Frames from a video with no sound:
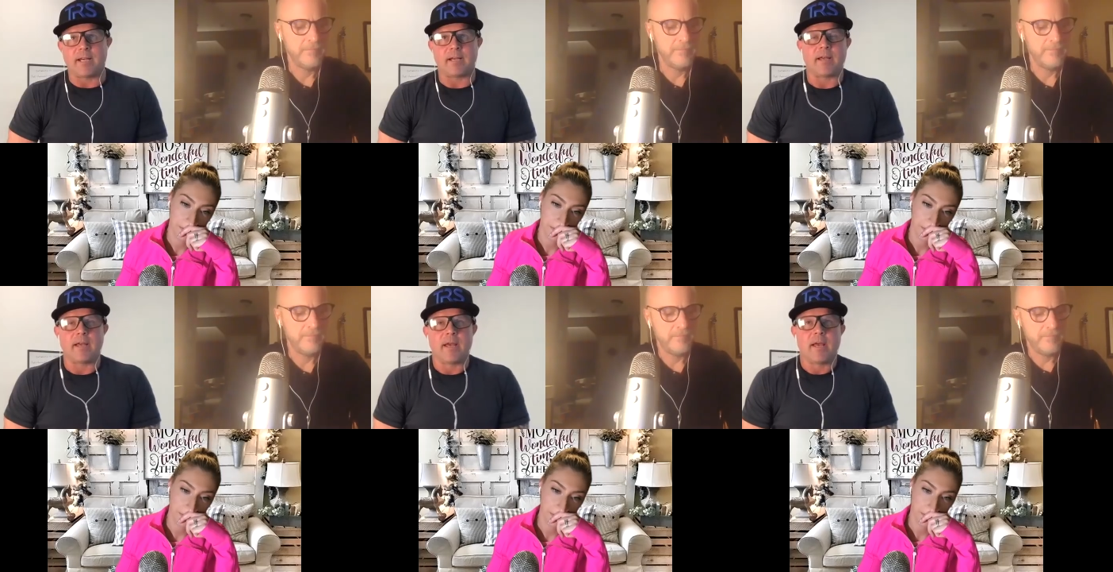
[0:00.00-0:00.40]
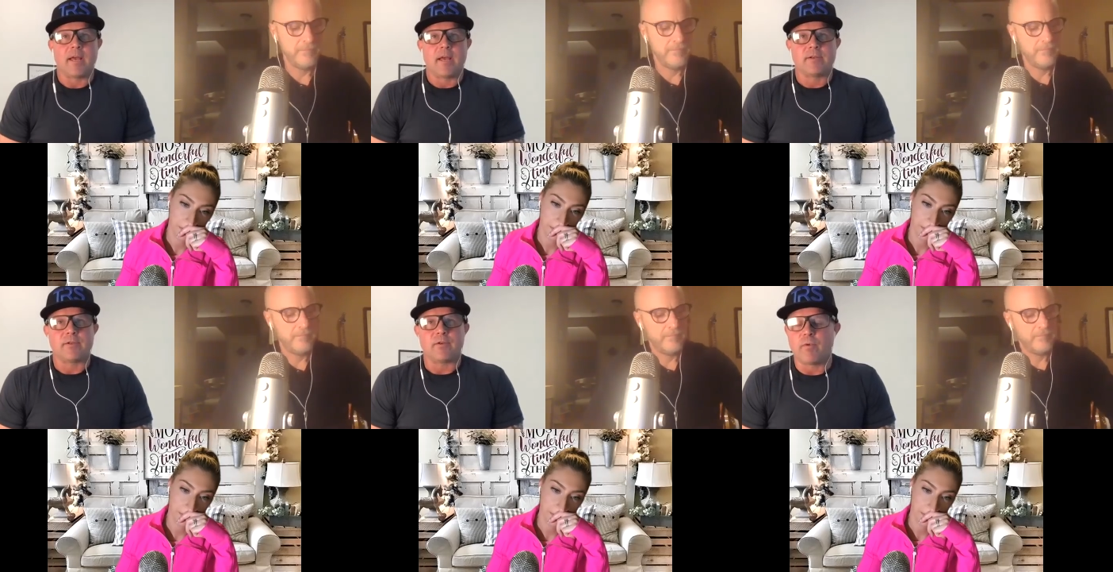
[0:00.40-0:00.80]
Speaker 1: thing,
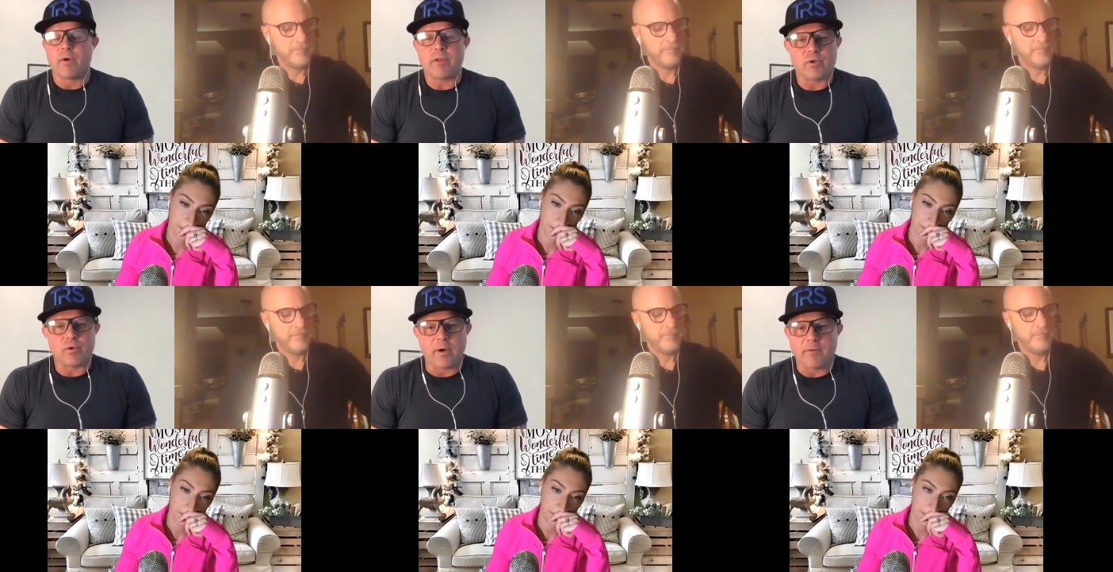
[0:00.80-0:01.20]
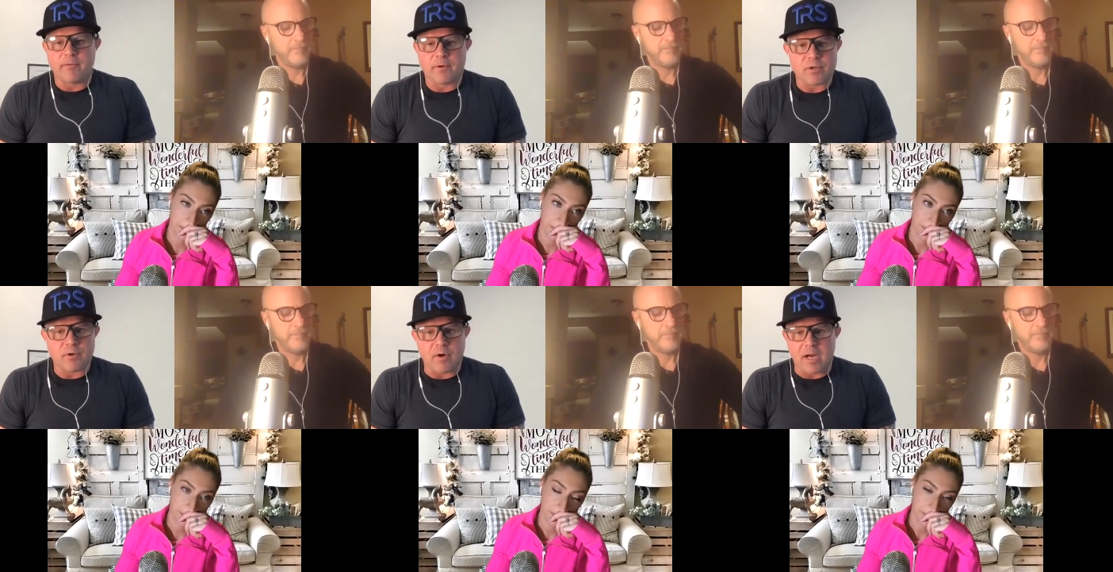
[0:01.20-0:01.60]
so we're the
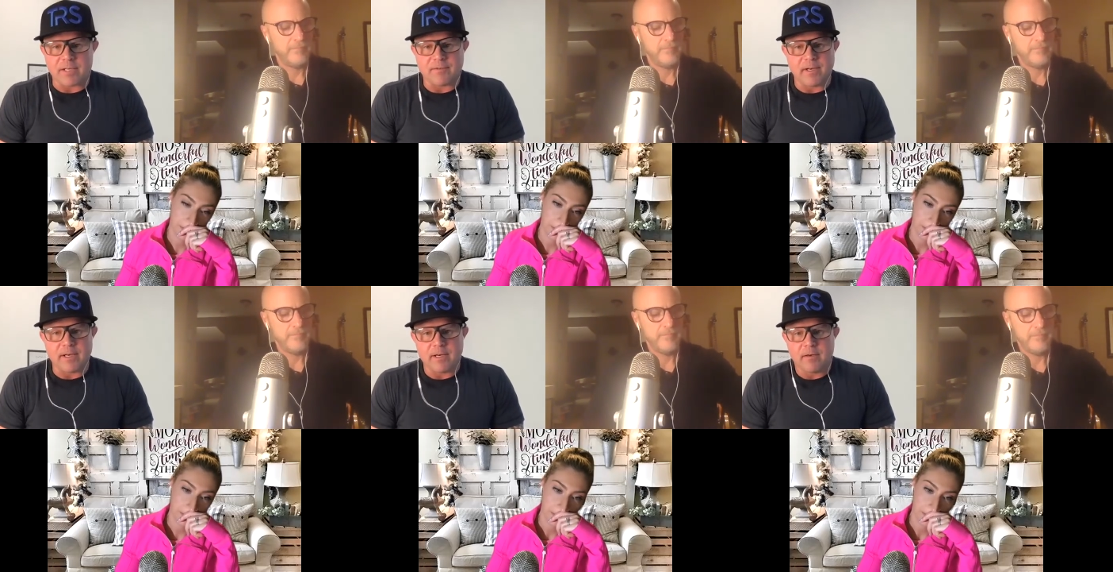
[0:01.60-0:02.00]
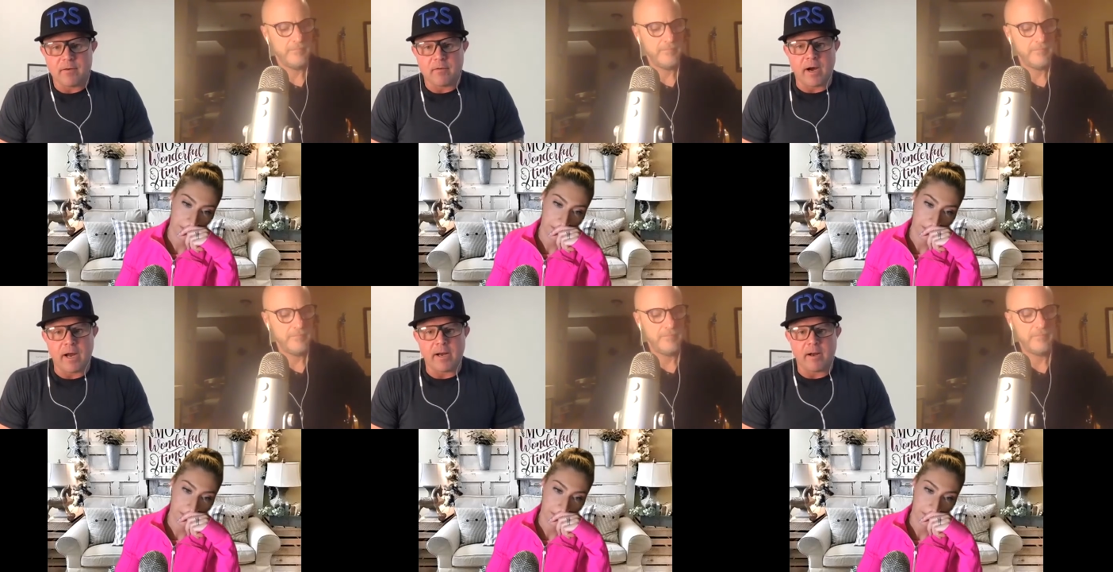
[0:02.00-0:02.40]
21st
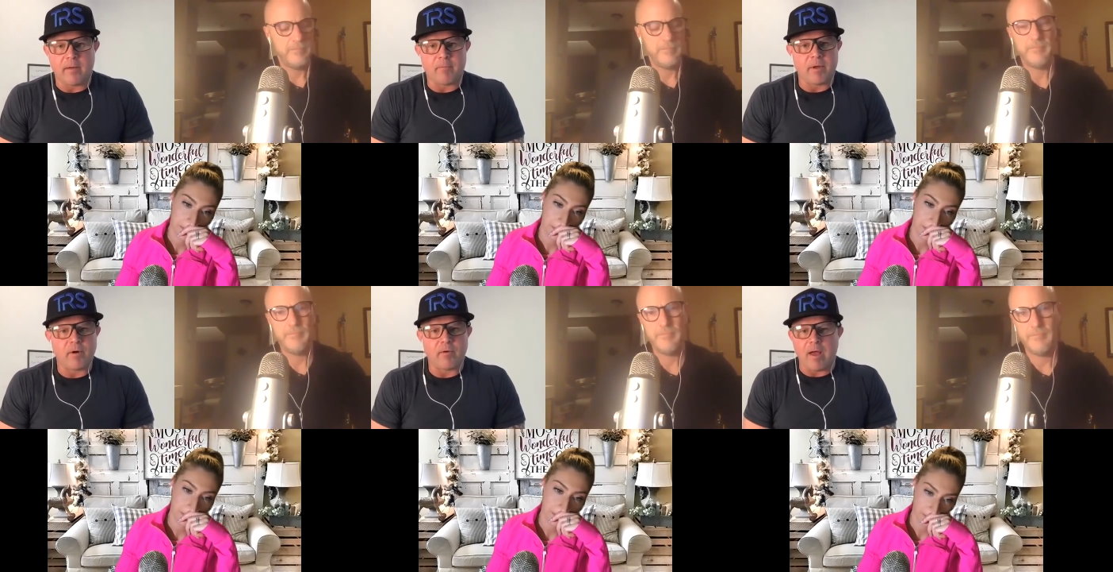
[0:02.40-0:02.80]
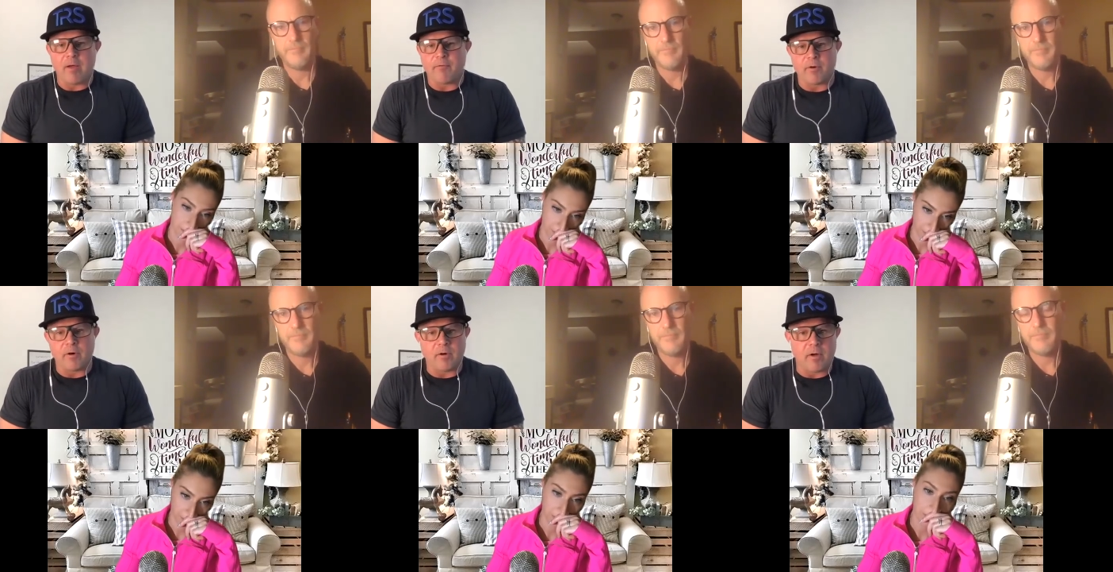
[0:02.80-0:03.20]
CrossFit, right? I've been
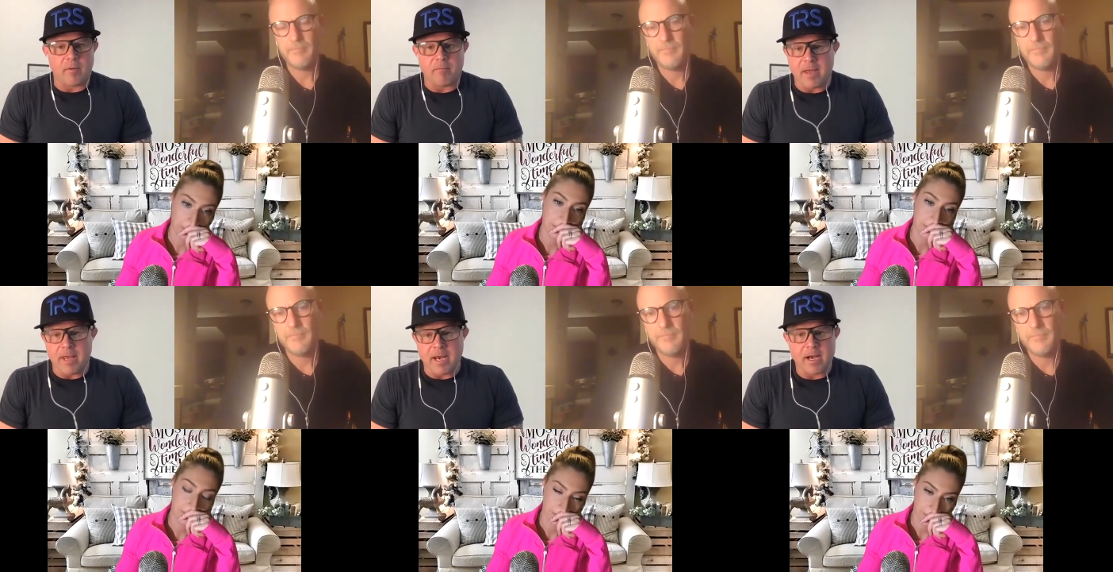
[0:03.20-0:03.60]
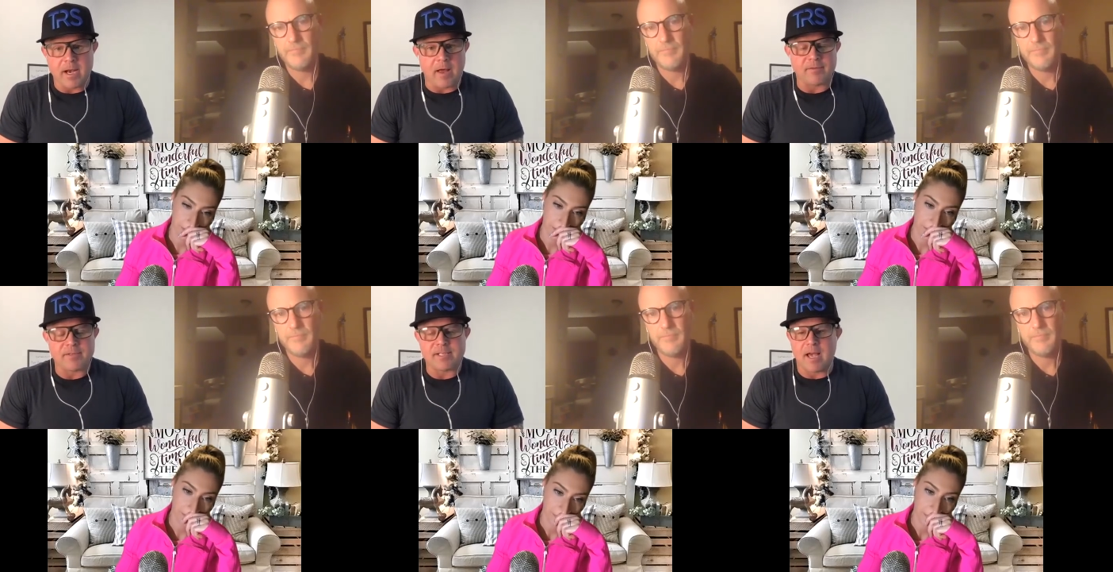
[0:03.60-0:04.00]
around for a
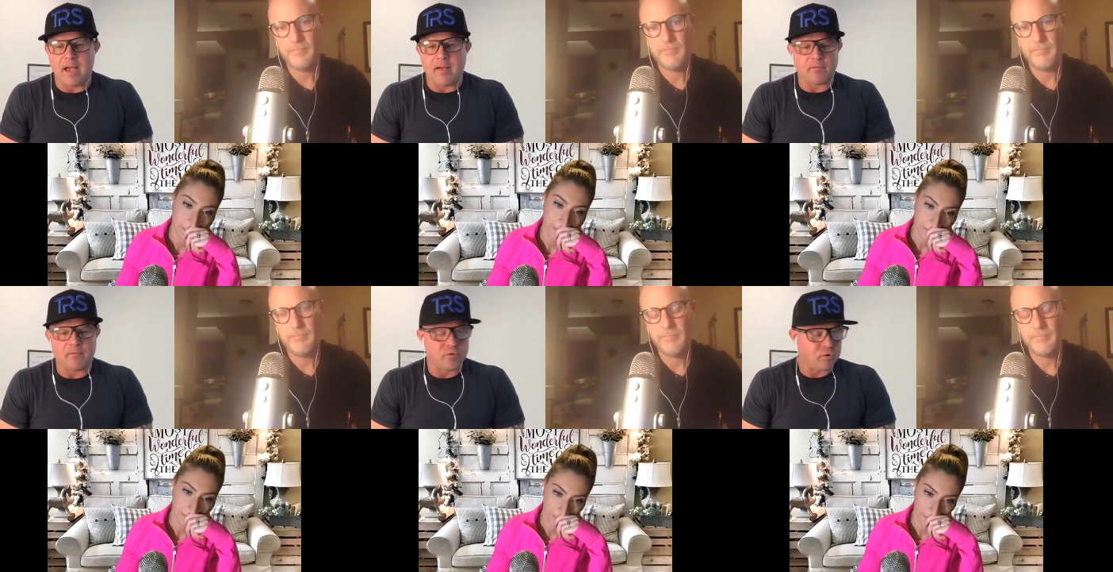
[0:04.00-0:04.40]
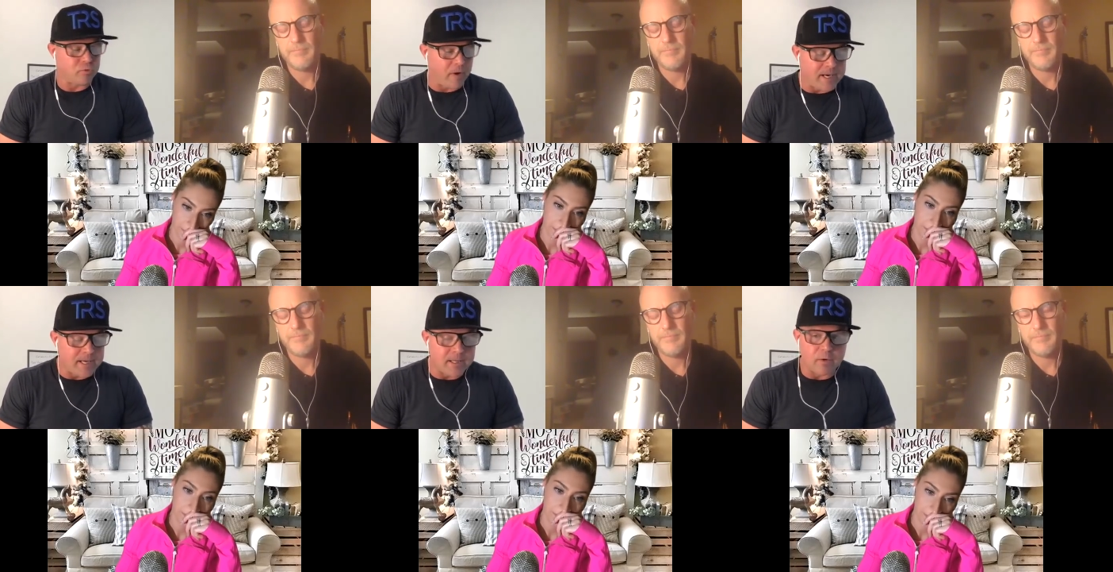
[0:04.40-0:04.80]
minute. I've, I've
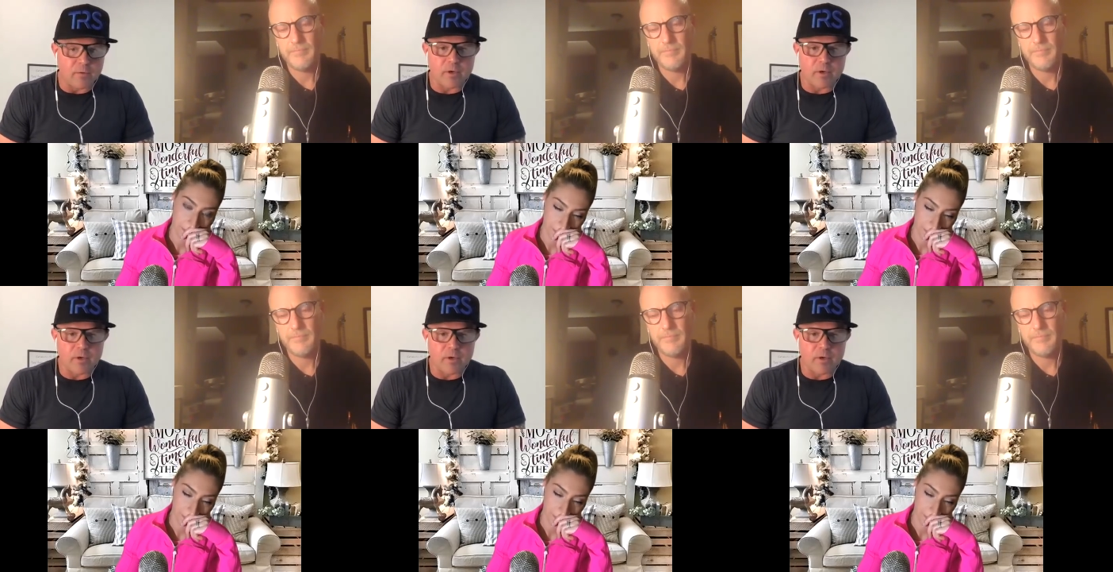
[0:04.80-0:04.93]
trained